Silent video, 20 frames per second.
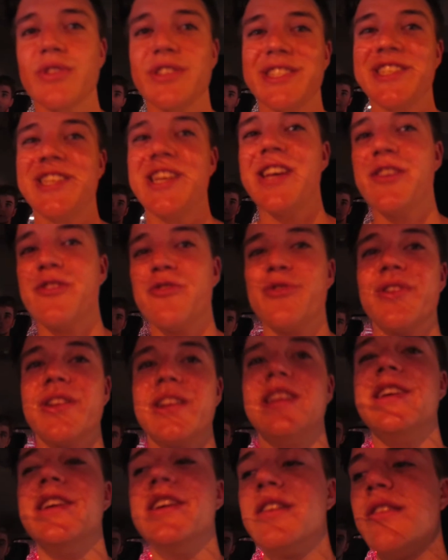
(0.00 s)
was
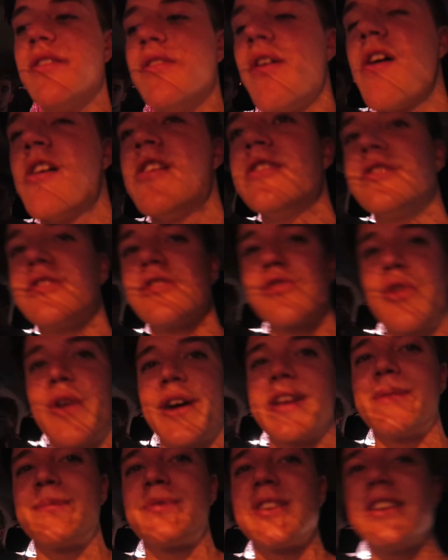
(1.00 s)
genuinely
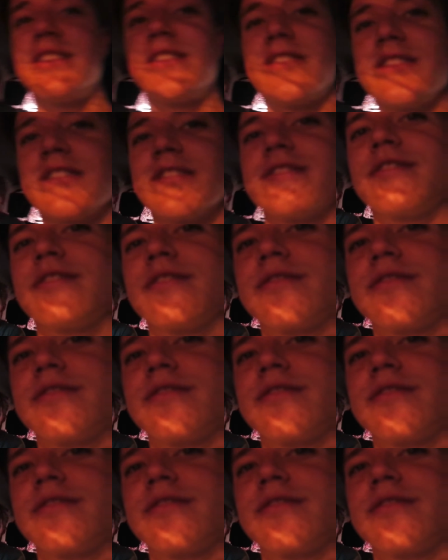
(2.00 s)
quite upsetting.